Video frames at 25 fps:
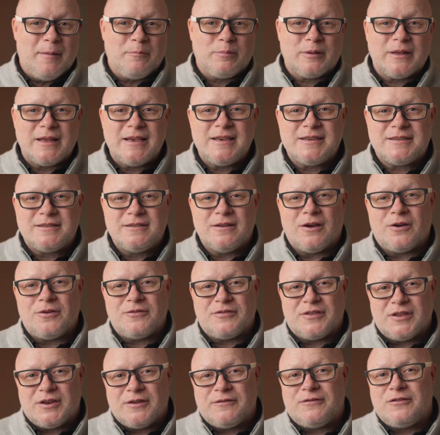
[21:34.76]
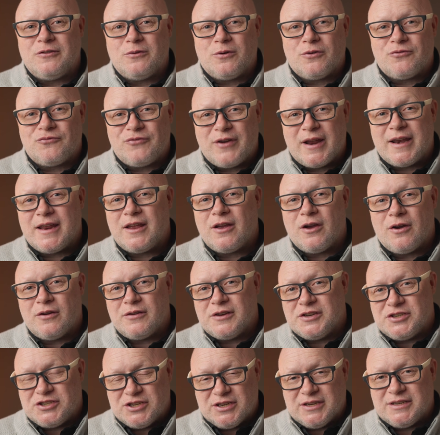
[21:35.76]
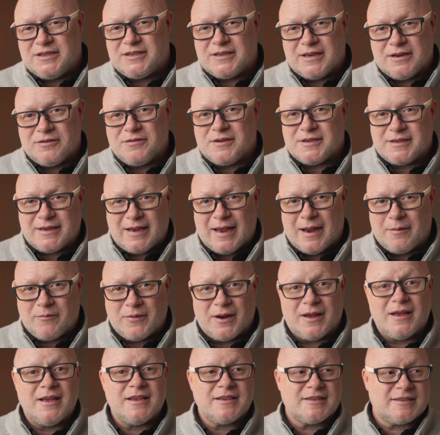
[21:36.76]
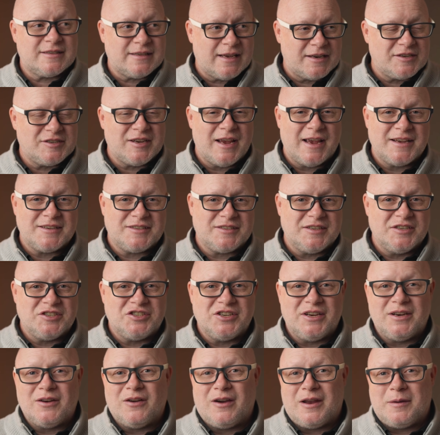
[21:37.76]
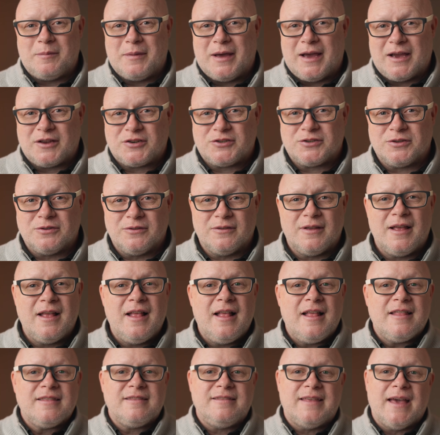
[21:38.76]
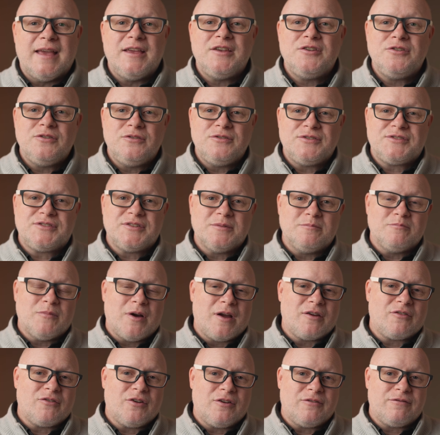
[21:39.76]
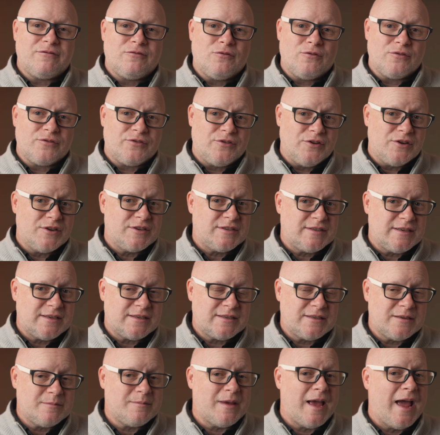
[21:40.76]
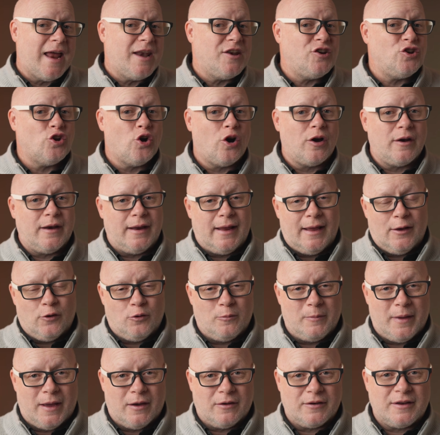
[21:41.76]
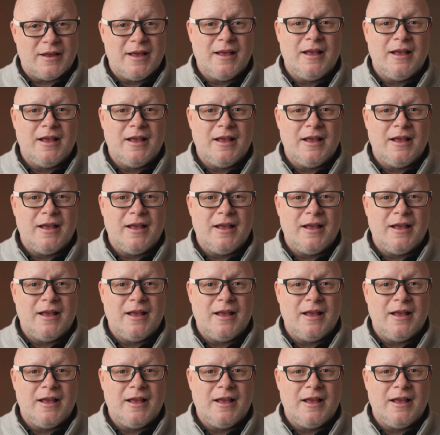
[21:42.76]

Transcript: And please note that if you already own a G series camera, such as the G9 Mark II, they use the Micro Four Thirds system and not L-mount.